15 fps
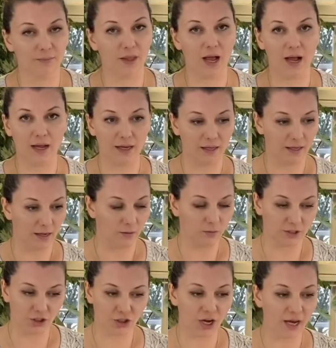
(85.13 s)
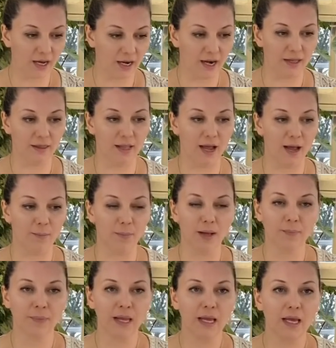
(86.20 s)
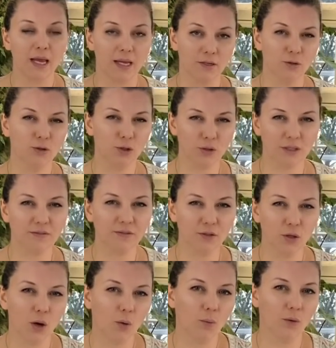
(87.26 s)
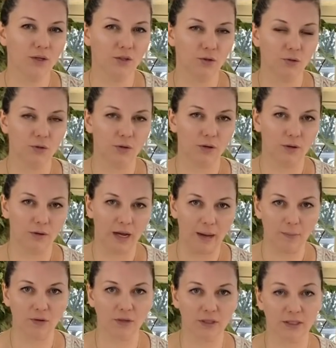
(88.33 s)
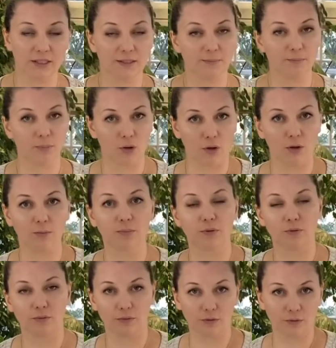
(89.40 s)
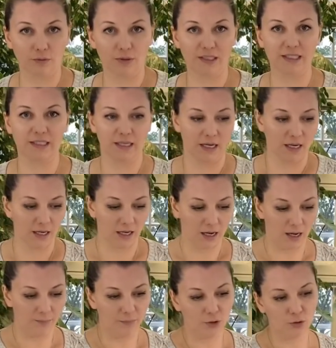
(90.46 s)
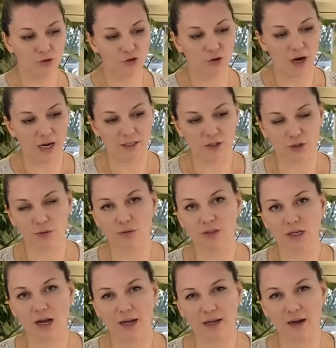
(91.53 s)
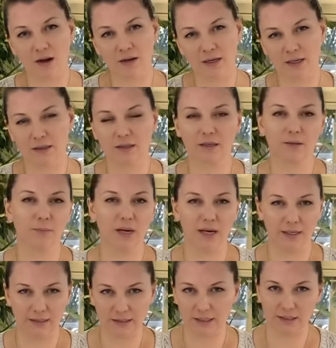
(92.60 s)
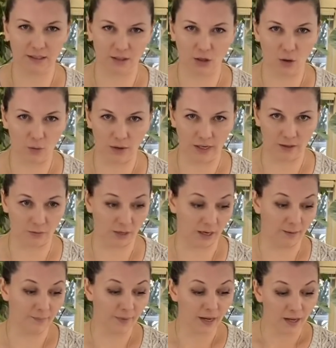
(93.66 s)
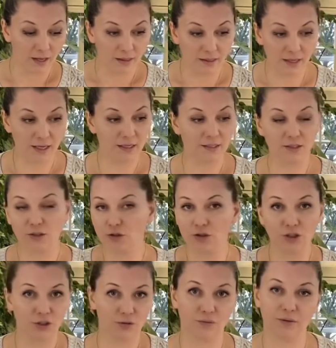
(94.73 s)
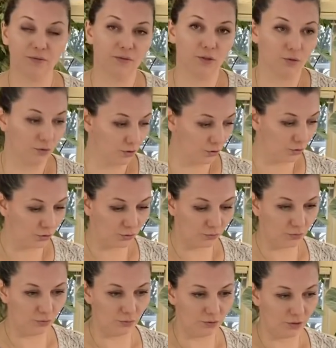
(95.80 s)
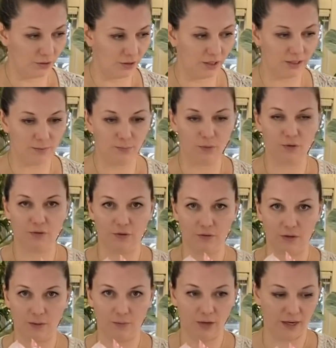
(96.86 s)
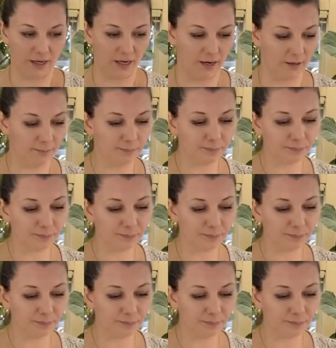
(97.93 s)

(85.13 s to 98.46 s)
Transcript: I was checking on them, and you sort of know when your Amaryllis bulb roots, you try to tug on it a little bit and it doesn't go anywhere. These just refused to root, both of them right here.